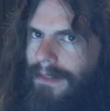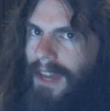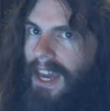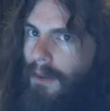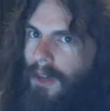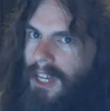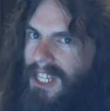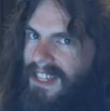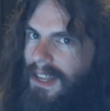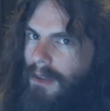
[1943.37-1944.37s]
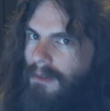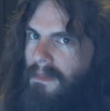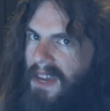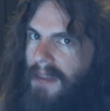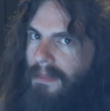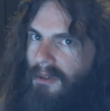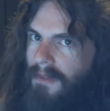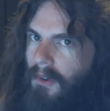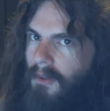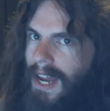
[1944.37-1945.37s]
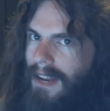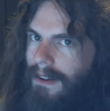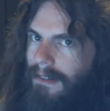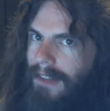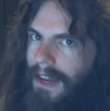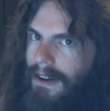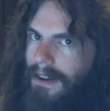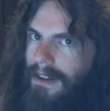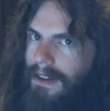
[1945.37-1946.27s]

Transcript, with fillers: And it will continue to be proven right years later.